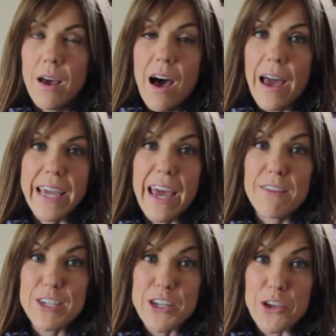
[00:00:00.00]
I can't
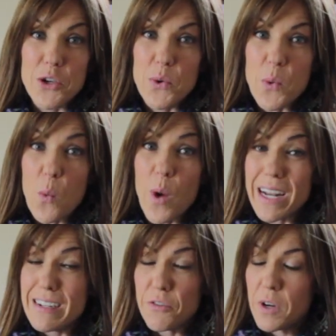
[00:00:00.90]
even tell you what
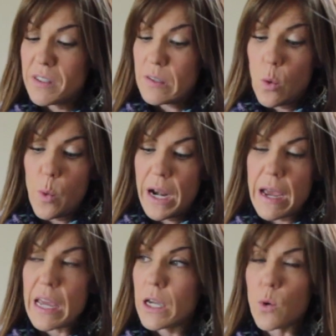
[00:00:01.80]
a difference when
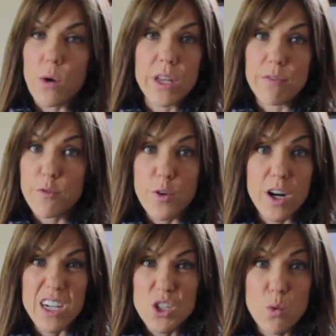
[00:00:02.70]
I go out even
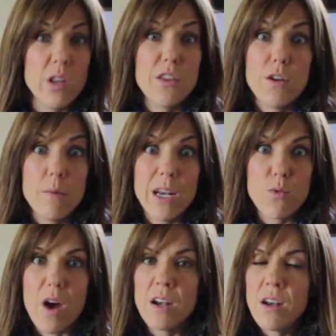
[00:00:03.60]
for a 20-30 minute
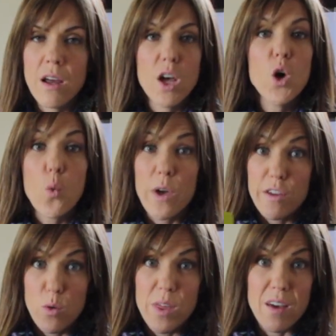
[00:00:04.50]
run with
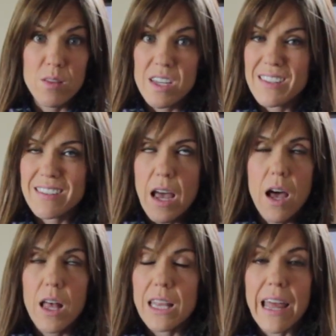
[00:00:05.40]
or without this,
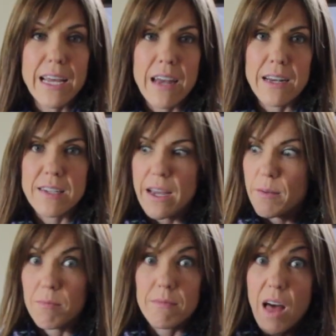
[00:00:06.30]
like night and
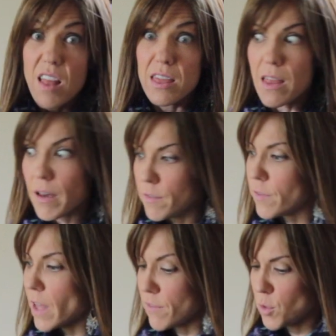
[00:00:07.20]
day.
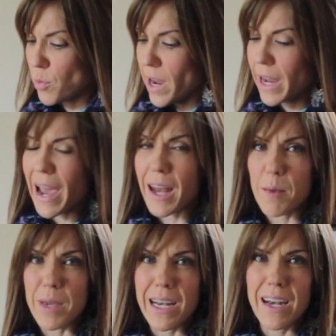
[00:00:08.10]
Love spring.
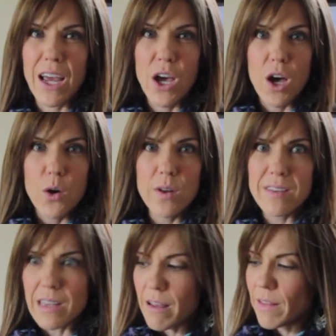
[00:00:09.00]
And who
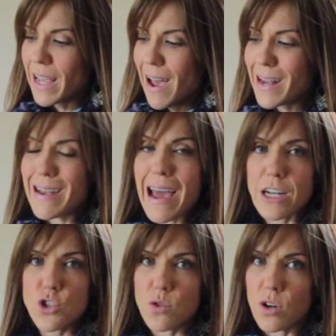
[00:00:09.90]
doesn't love like a
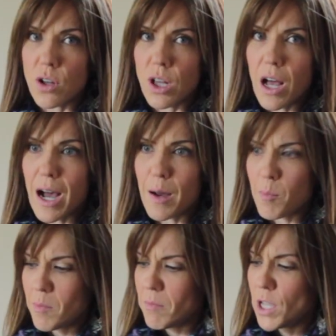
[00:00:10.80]
natural,
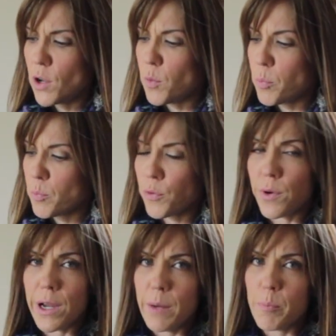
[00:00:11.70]
you know,
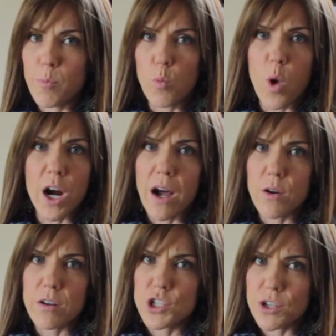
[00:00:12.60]

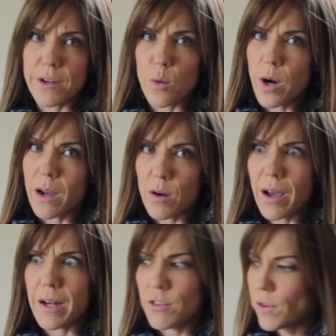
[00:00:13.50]
pre-workout or during workout
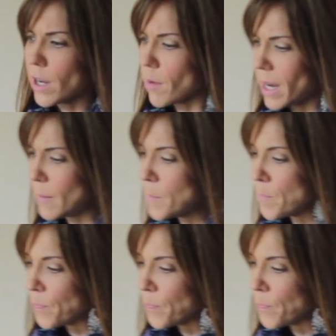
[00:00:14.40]
kind of drink, right?